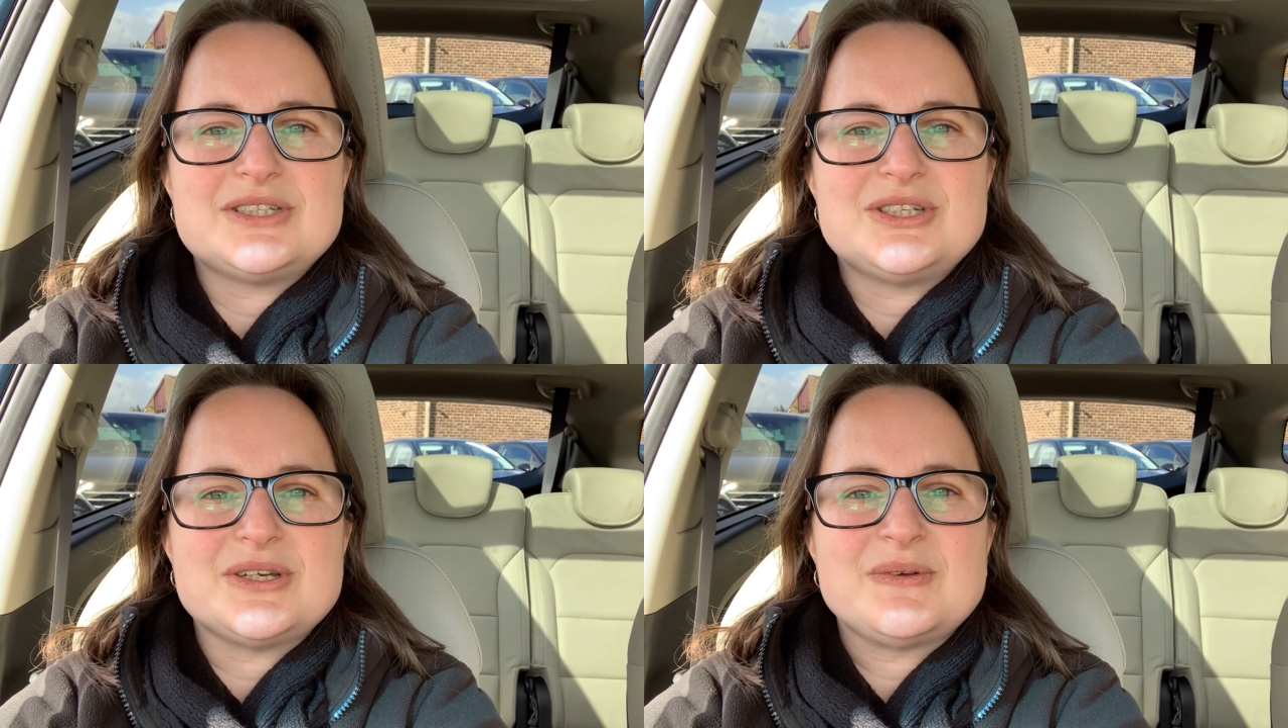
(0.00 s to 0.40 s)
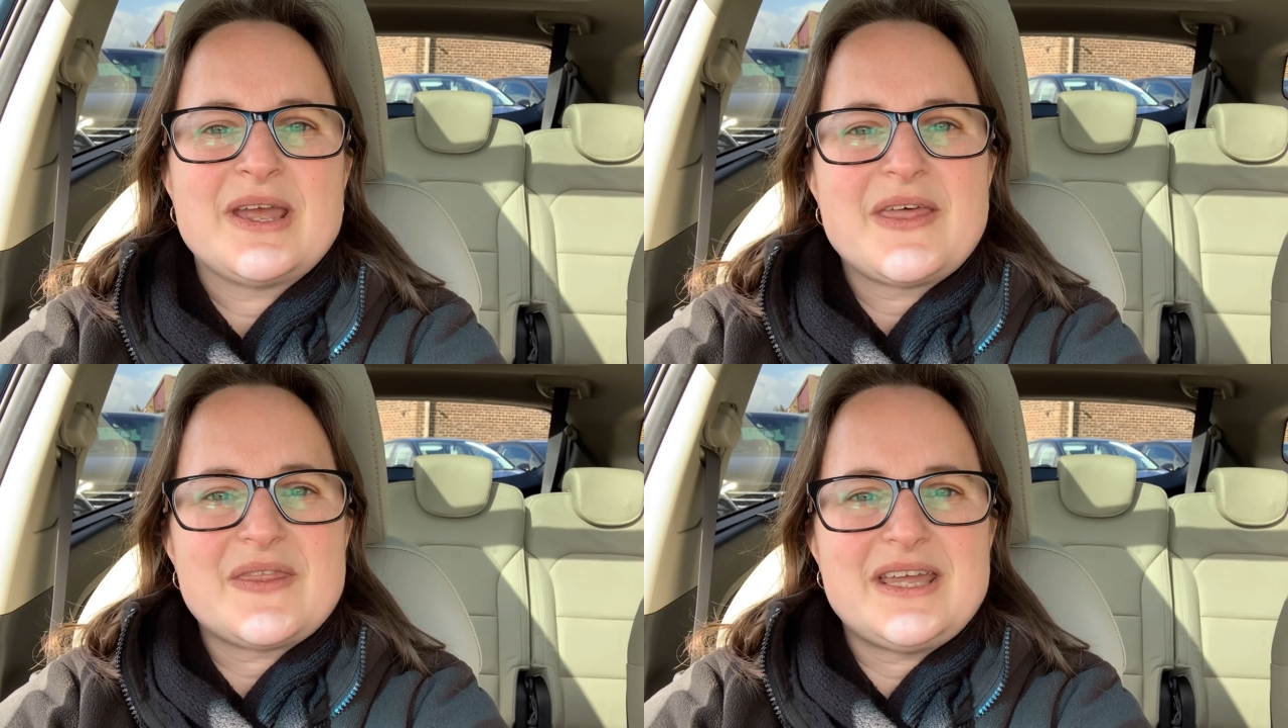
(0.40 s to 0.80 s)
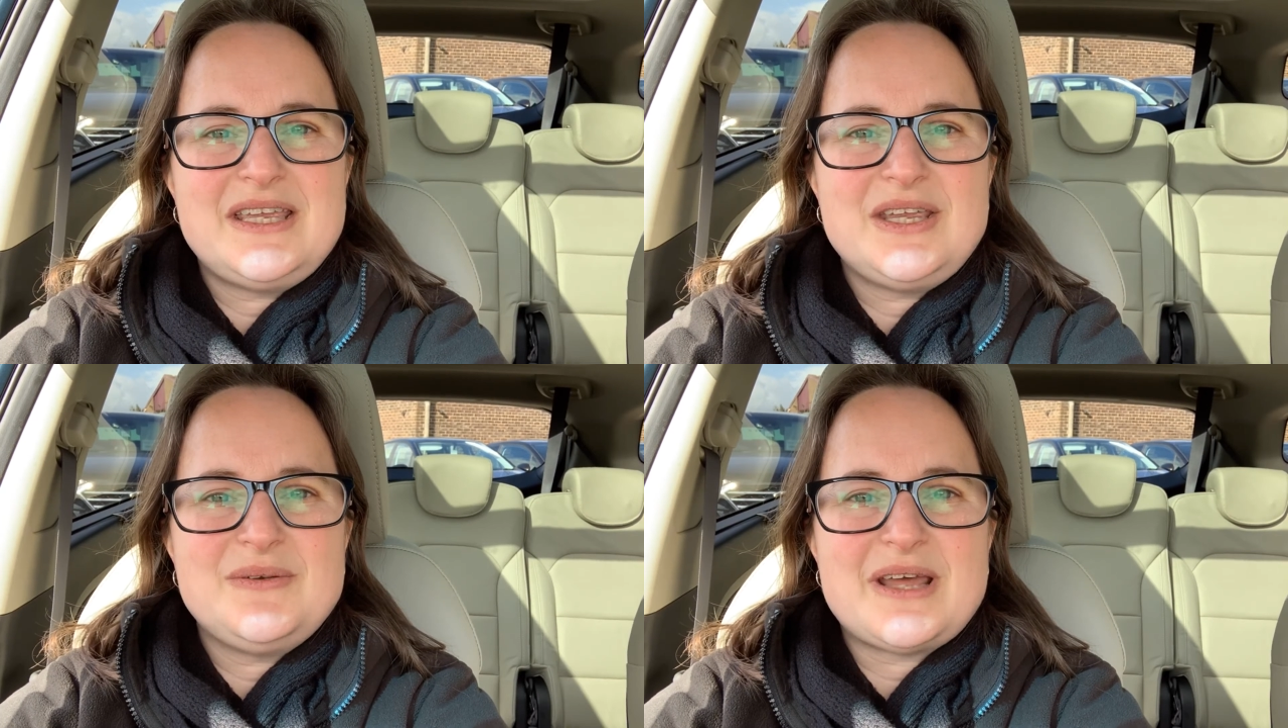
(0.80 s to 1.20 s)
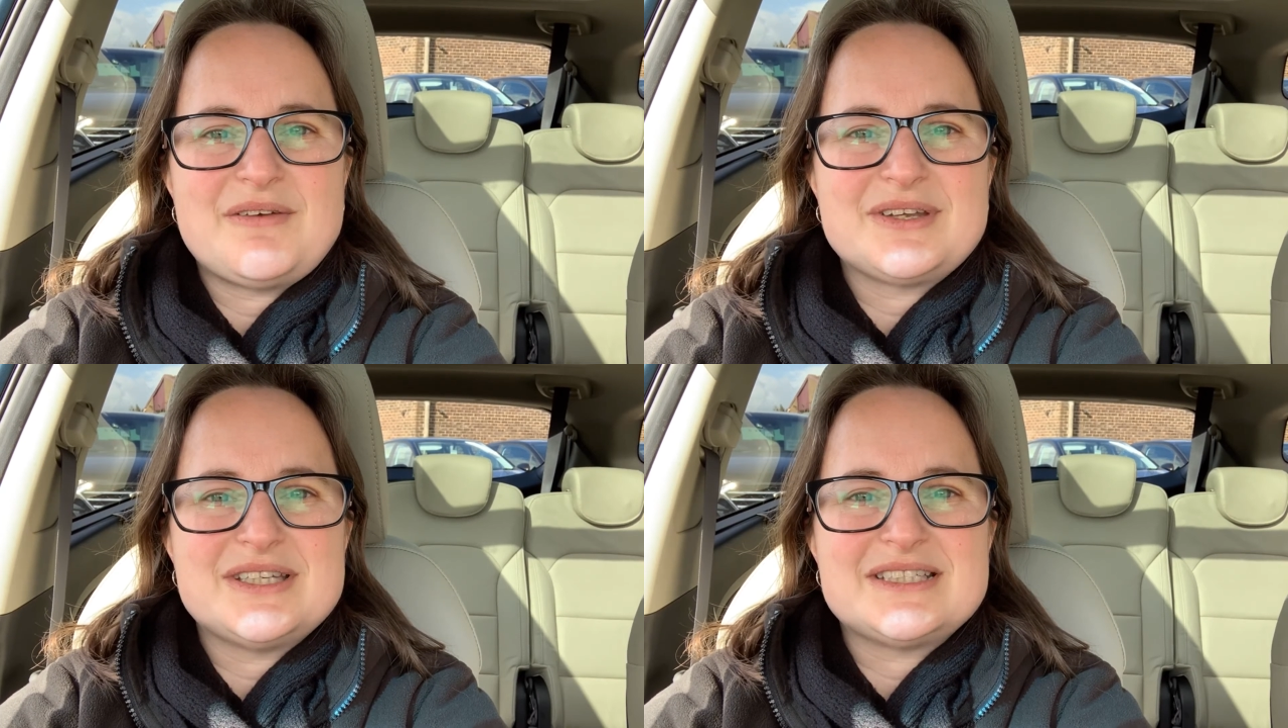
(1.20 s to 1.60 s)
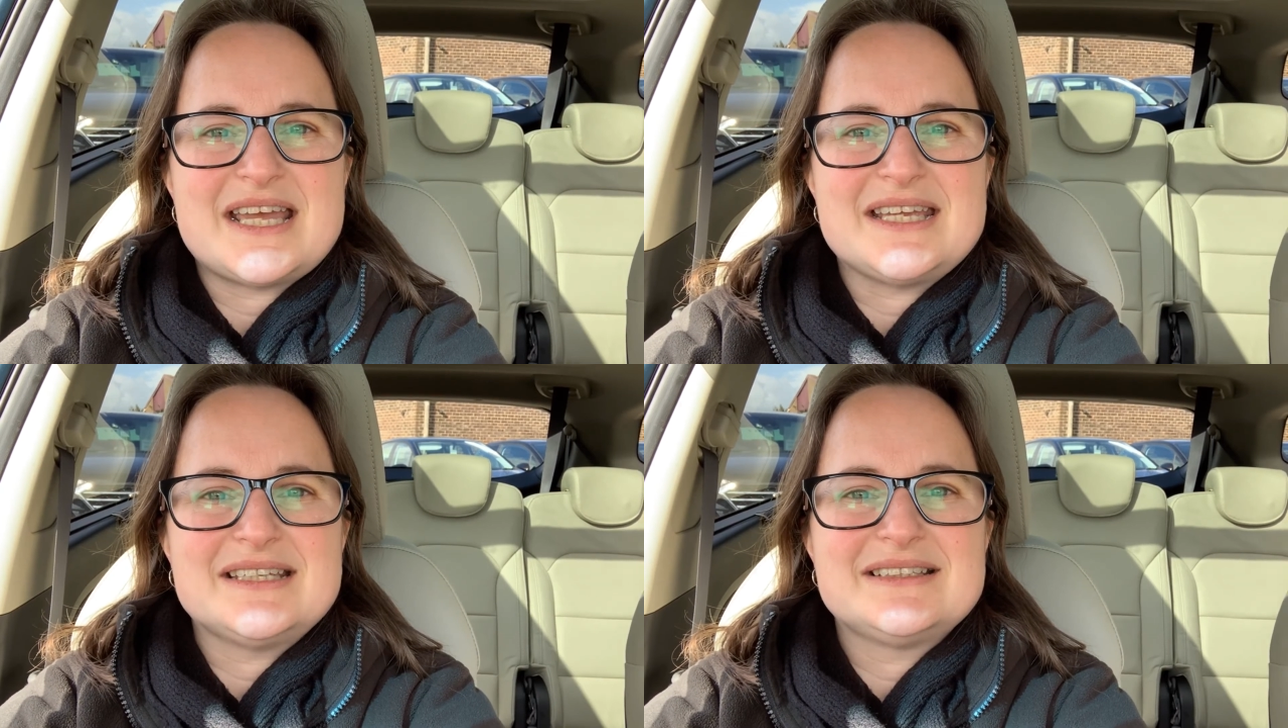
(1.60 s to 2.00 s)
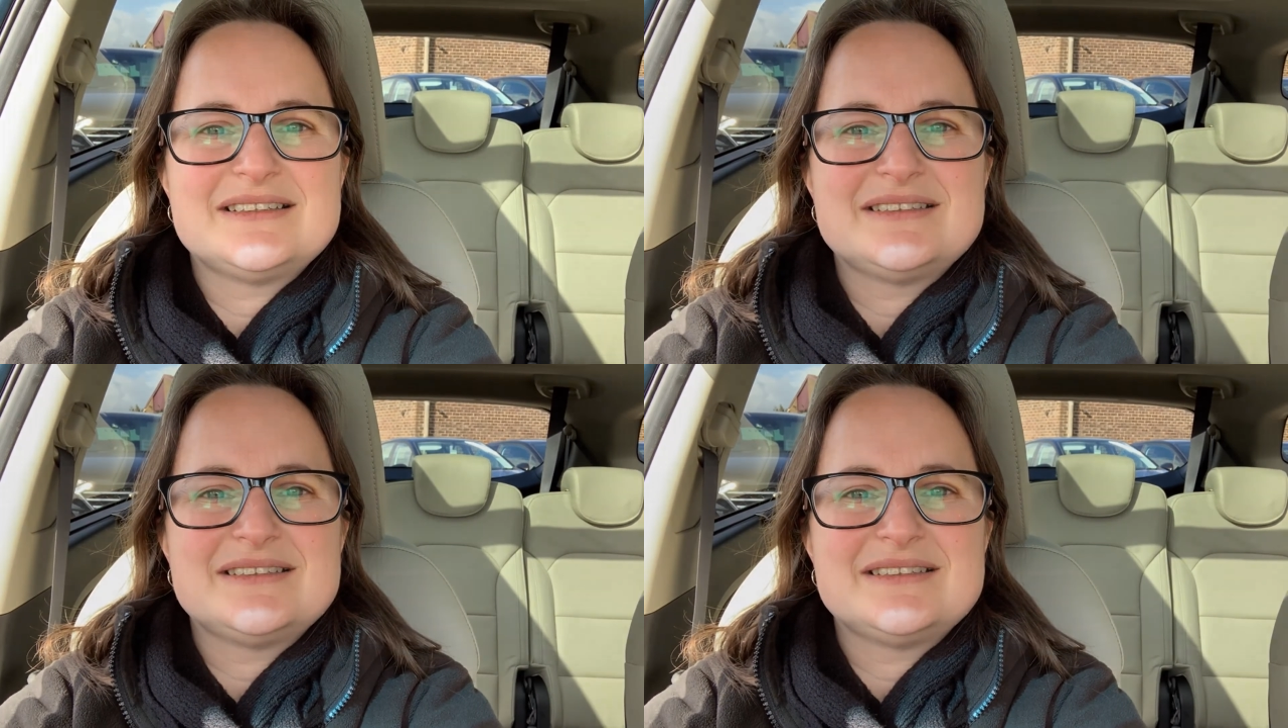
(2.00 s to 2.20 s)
you. Thank you and have a good day.